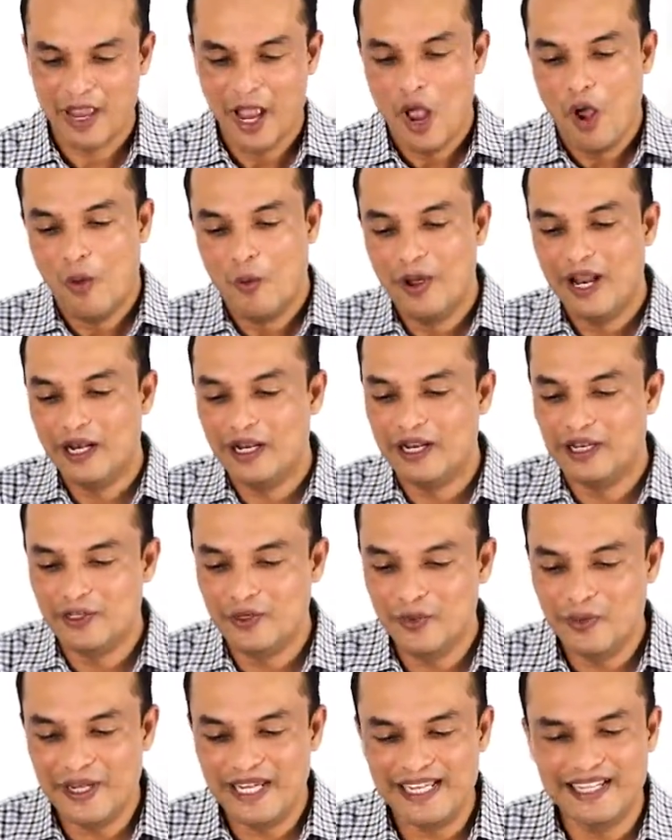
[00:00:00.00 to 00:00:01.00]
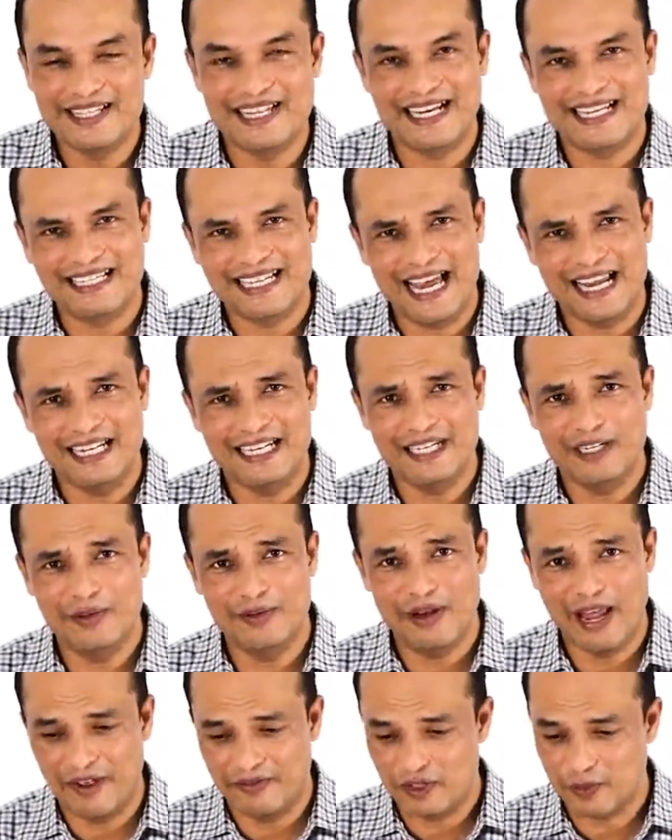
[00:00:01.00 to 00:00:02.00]
Well, doing exciting new
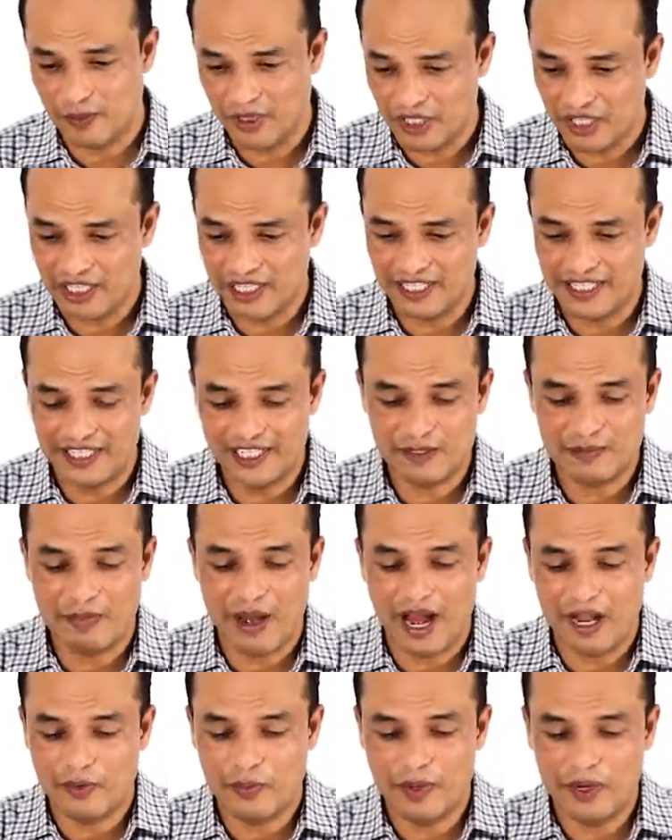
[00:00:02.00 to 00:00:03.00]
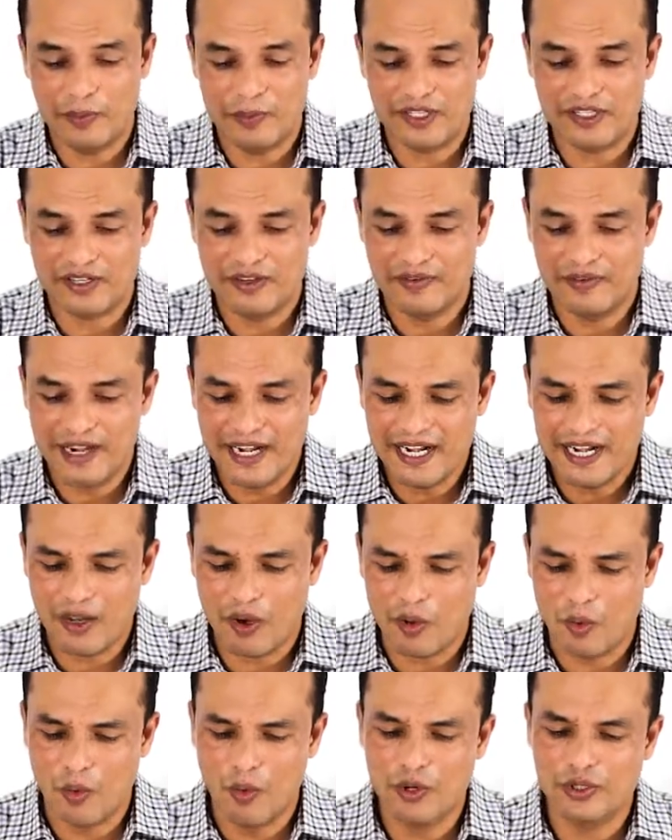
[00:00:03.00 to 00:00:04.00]
life, especially this part where we surrender
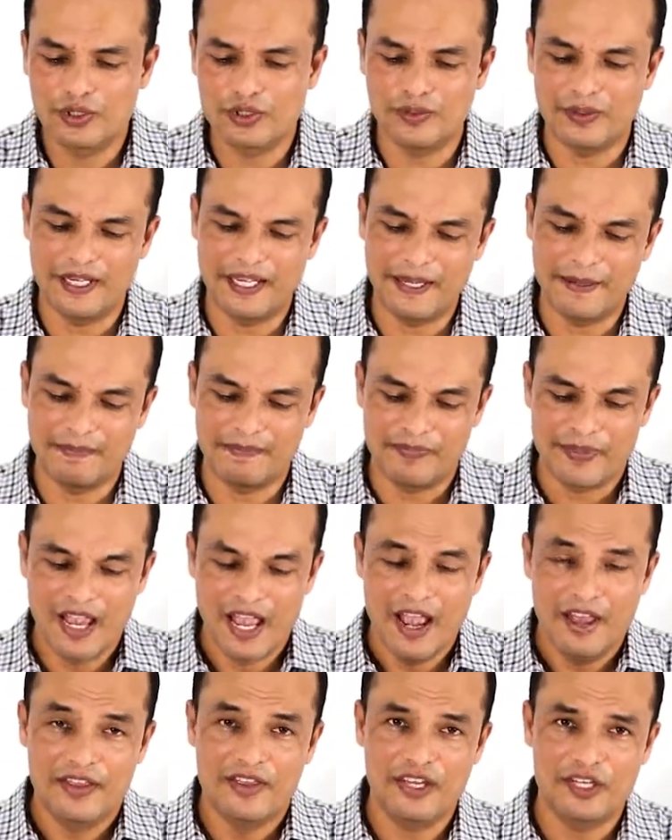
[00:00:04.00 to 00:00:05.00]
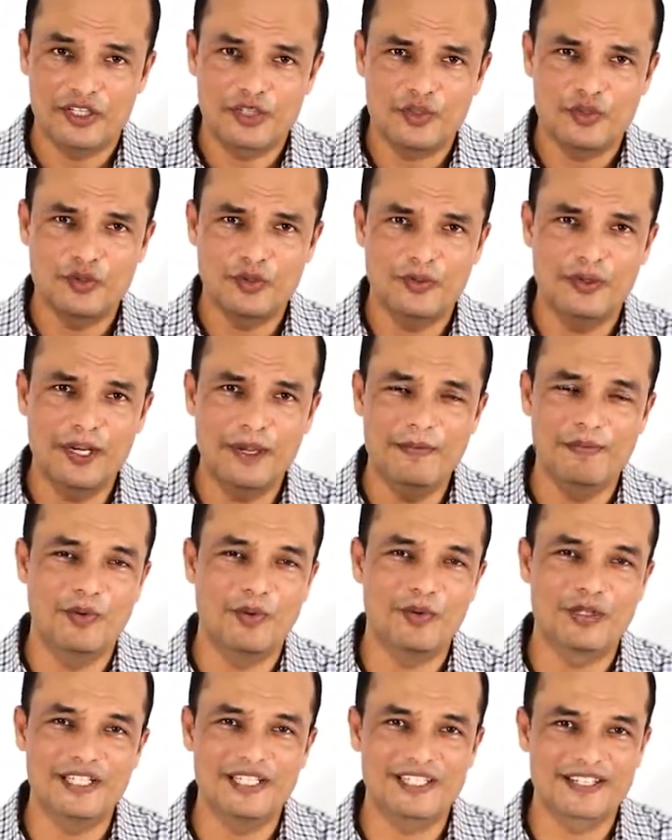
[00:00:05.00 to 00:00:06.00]
all to Him, there's two
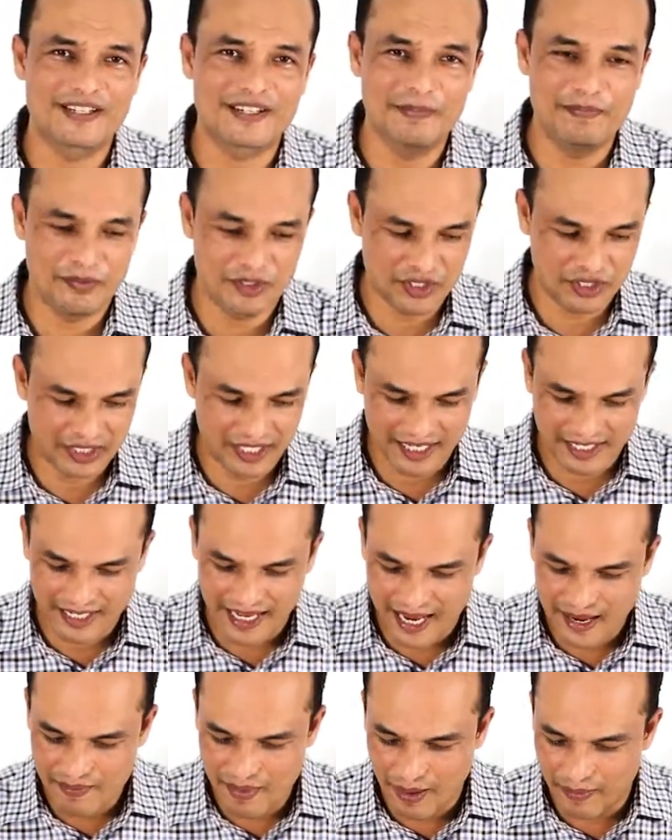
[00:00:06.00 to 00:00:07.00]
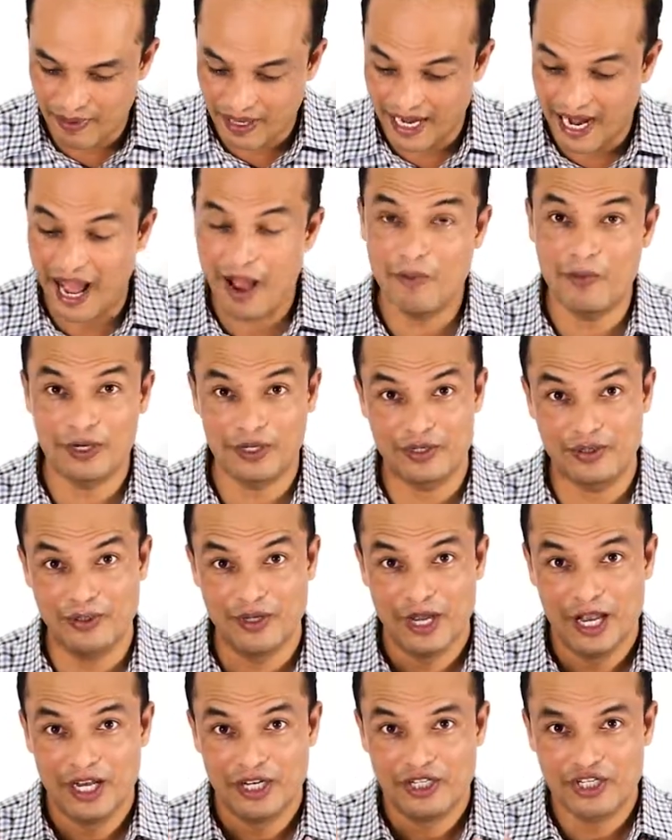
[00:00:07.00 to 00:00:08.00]
important scriptures that came up, and I want to
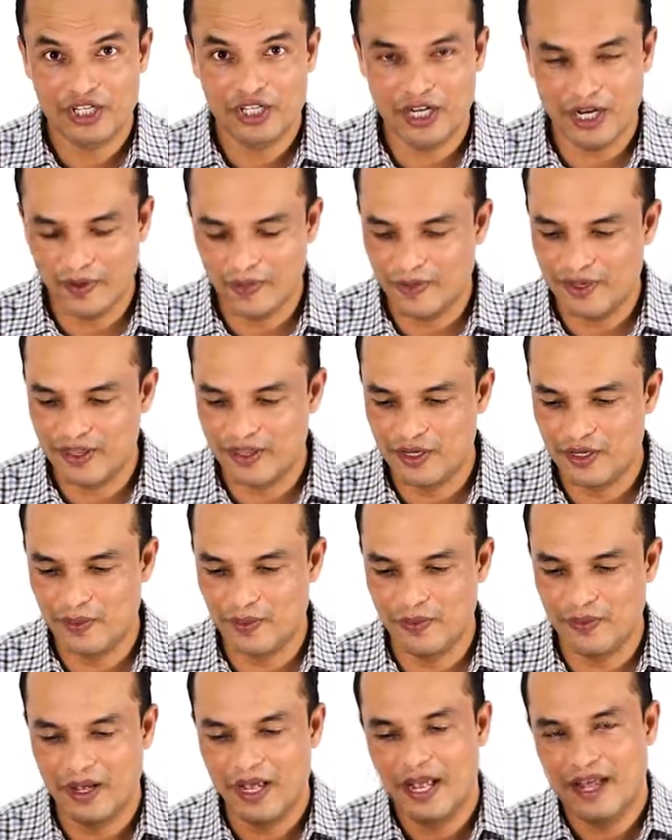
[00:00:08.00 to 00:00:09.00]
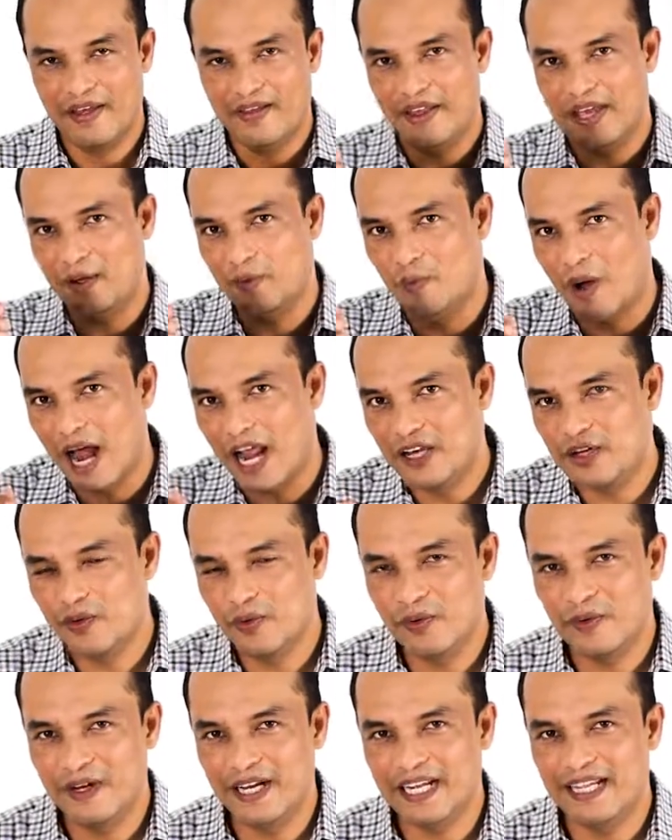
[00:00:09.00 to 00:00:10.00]
share with you that while you
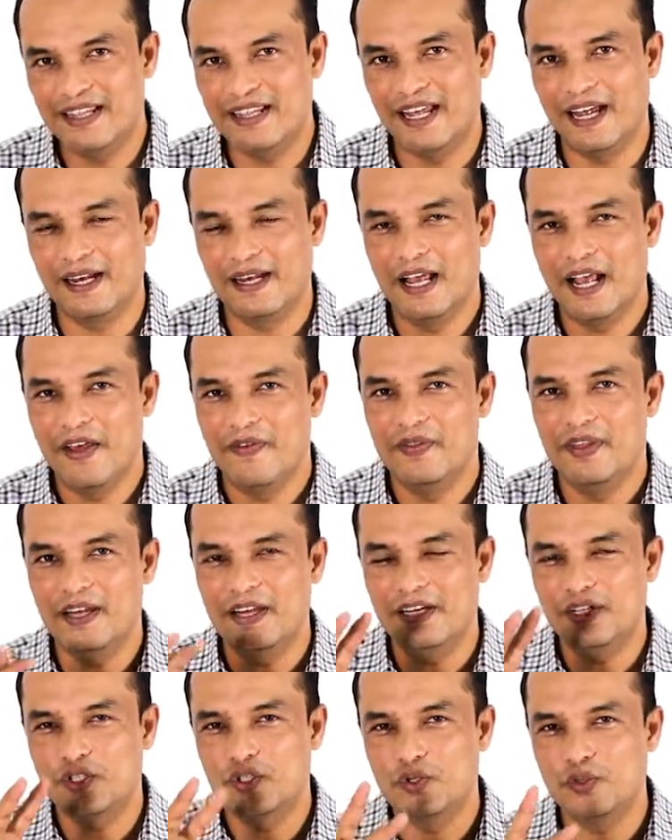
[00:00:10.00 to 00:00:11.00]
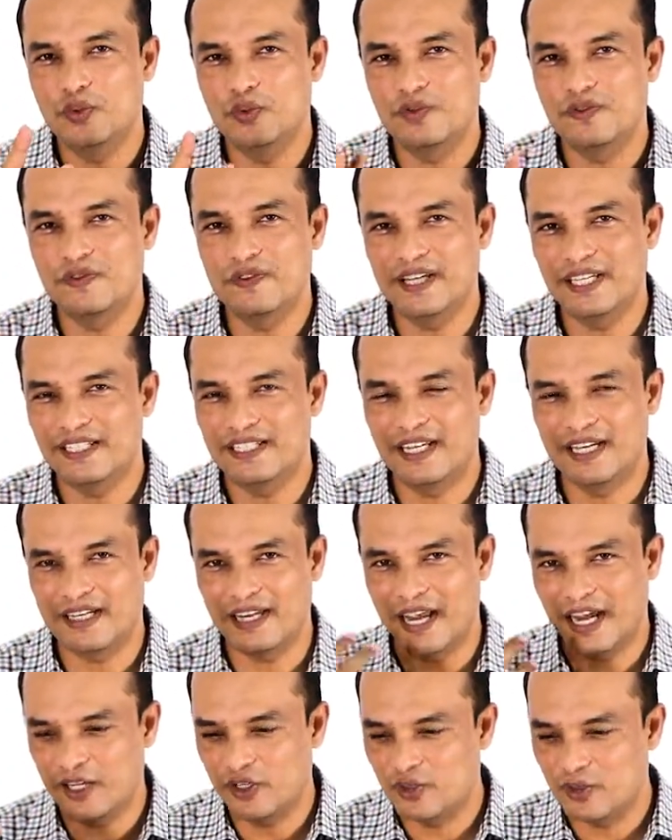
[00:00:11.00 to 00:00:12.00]
read that, there is two things that
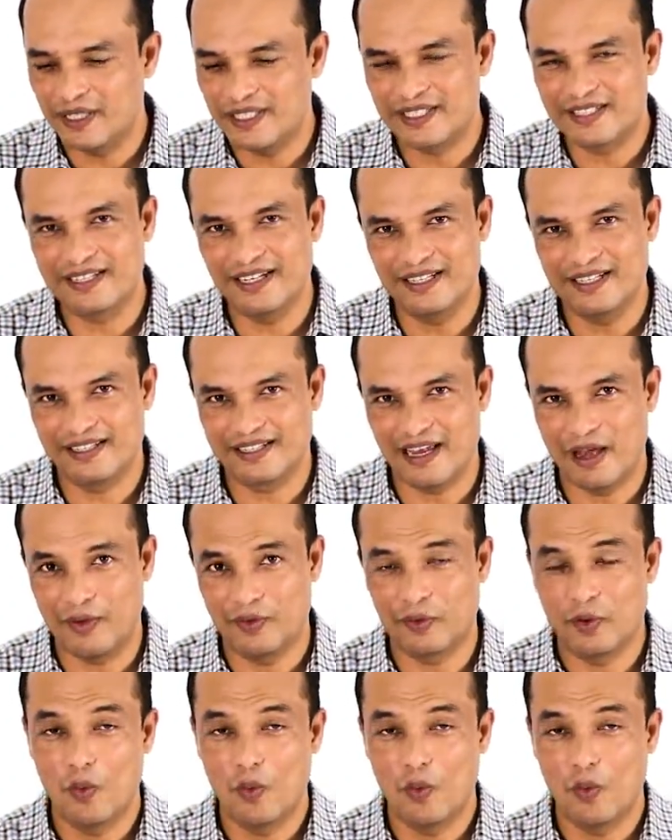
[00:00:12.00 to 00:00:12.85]
actually stands out.